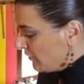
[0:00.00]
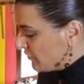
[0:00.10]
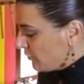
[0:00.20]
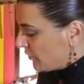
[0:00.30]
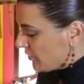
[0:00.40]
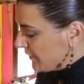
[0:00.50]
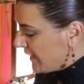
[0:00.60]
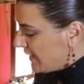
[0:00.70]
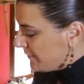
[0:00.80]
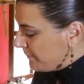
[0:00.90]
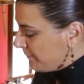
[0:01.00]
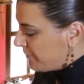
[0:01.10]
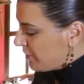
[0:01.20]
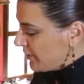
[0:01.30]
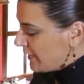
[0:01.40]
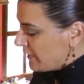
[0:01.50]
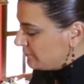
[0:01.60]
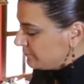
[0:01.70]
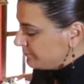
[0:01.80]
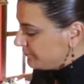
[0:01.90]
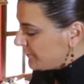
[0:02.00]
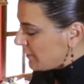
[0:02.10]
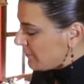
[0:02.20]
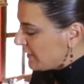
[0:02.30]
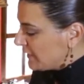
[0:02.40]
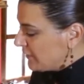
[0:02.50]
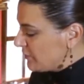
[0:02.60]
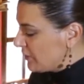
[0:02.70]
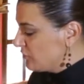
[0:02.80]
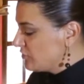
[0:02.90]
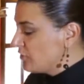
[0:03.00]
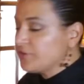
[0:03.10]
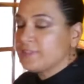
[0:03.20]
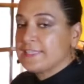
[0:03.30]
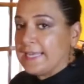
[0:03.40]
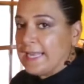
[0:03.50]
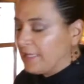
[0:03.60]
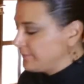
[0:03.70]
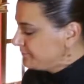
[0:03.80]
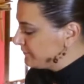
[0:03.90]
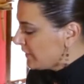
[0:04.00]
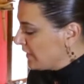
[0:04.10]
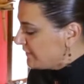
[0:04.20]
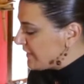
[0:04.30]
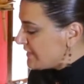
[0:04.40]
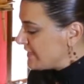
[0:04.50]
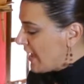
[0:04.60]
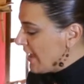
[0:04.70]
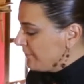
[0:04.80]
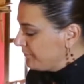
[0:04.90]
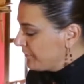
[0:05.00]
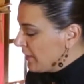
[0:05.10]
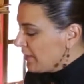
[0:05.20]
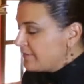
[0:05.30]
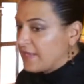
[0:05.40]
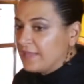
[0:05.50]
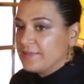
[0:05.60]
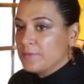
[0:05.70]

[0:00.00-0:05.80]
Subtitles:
So we're gonna burn it directly. You can use also skillet. The idea is that in the